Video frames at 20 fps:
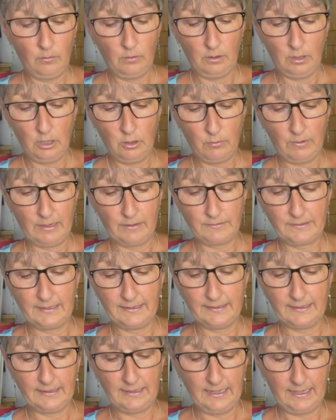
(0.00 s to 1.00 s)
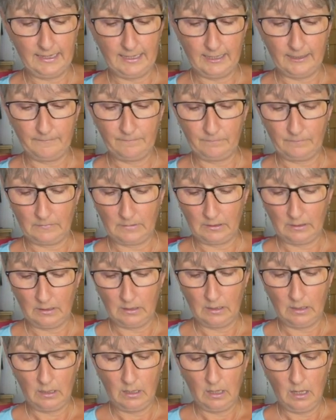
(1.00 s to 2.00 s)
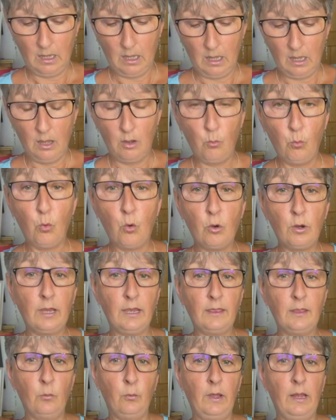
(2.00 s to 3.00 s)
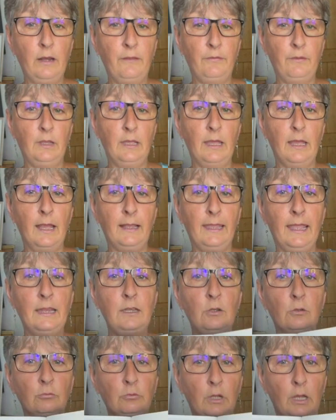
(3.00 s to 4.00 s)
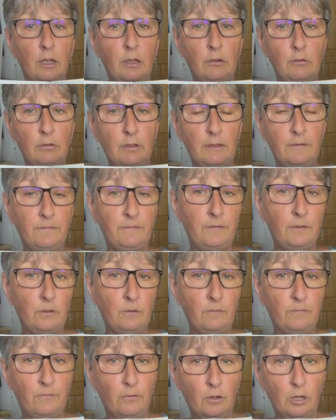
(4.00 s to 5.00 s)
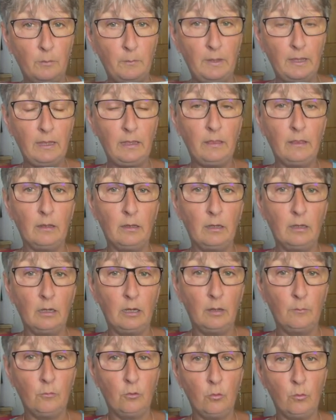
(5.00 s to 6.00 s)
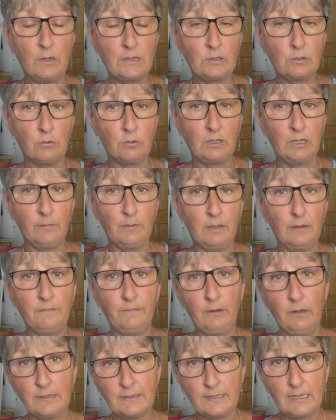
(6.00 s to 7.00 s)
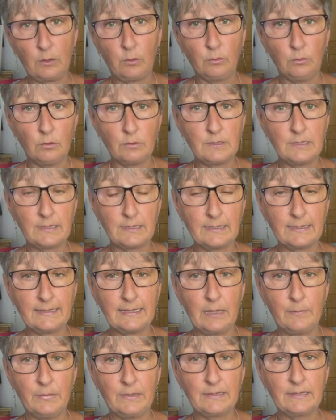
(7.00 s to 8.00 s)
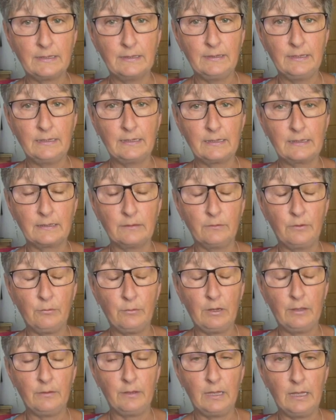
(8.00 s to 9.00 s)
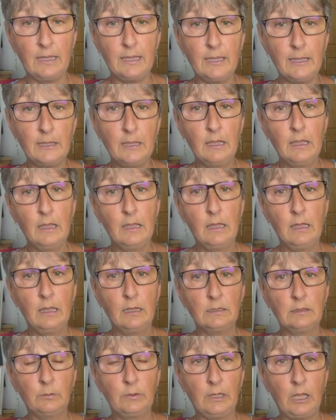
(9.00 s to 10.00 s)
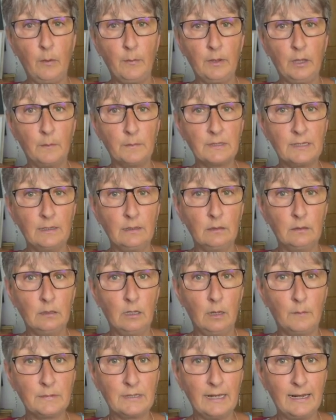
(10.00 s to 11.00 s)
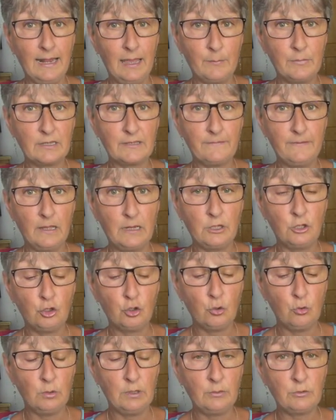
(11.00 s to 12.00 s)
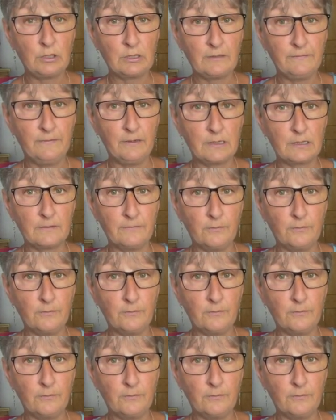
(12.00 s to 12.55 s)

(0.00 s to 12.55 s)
Who else is in here? Walking the Wheel of the Year. Again, you'll know if you follow me that I'm always talking about the various equinoxes and Sabbats and things throughout the year. So we're coming up to Lammas fairly shortly, which is the 1st of